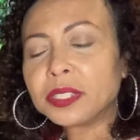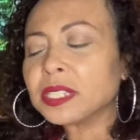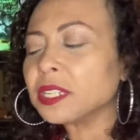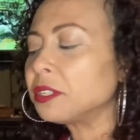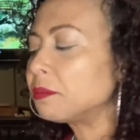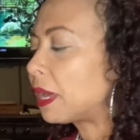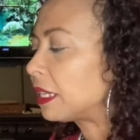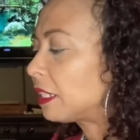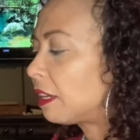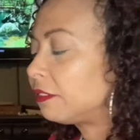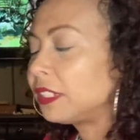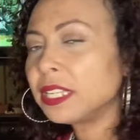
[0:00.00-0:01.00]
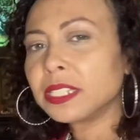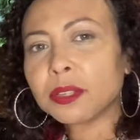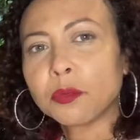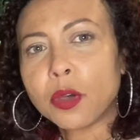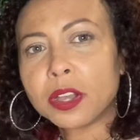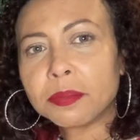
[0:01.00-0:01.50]
good my lovelies
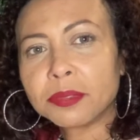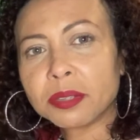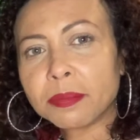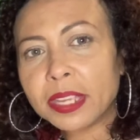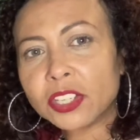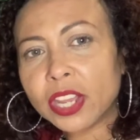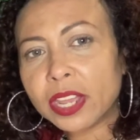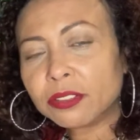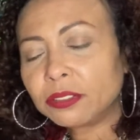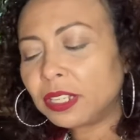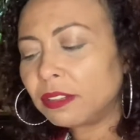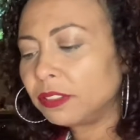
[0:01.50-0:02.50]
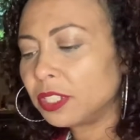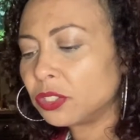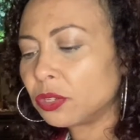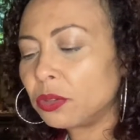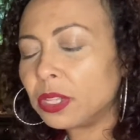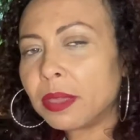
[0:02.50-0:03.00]
and welcome to my channel Lovelee
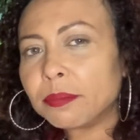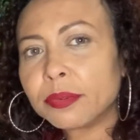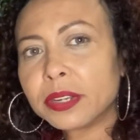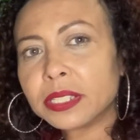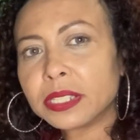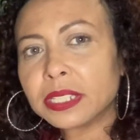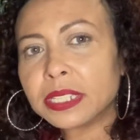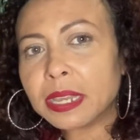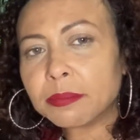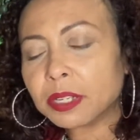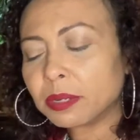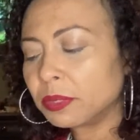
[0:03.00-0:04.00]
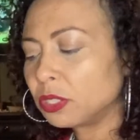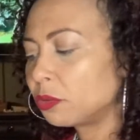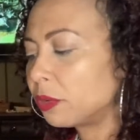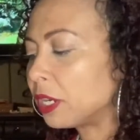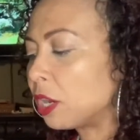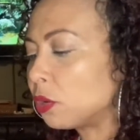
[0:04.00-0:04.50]
Soul Empress today i'm going to be
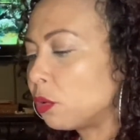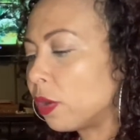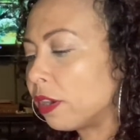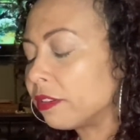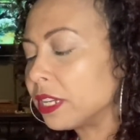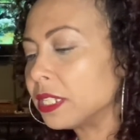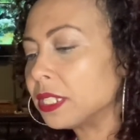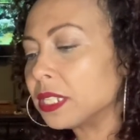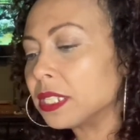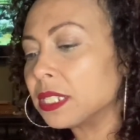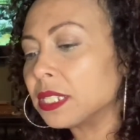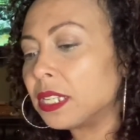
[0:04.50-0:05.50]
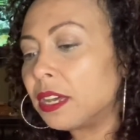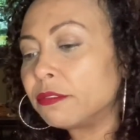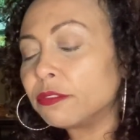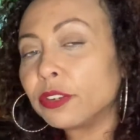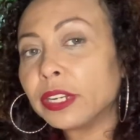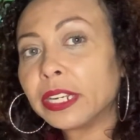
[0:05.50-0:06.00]
doing aquarius's love
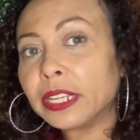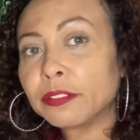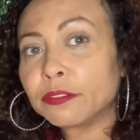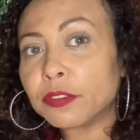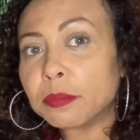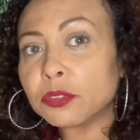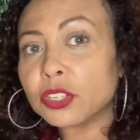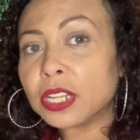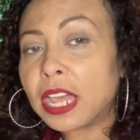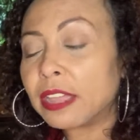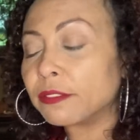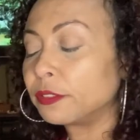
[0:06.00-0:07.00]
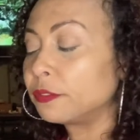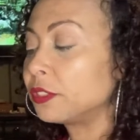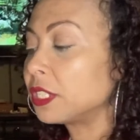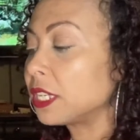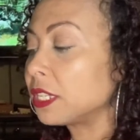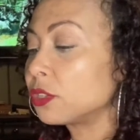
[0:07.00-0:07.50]
reading from july
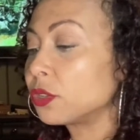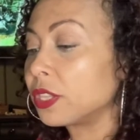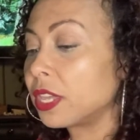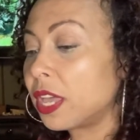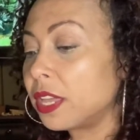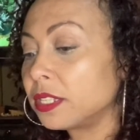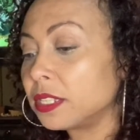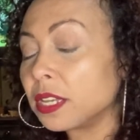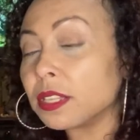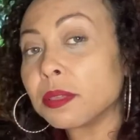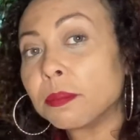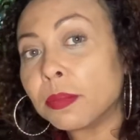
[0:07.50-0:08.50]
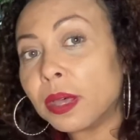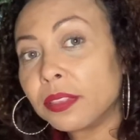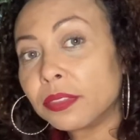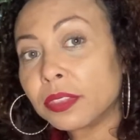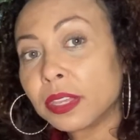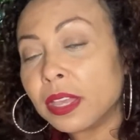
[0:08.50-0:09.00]
15th to the end of the
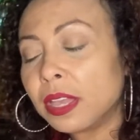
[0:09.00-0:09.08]
month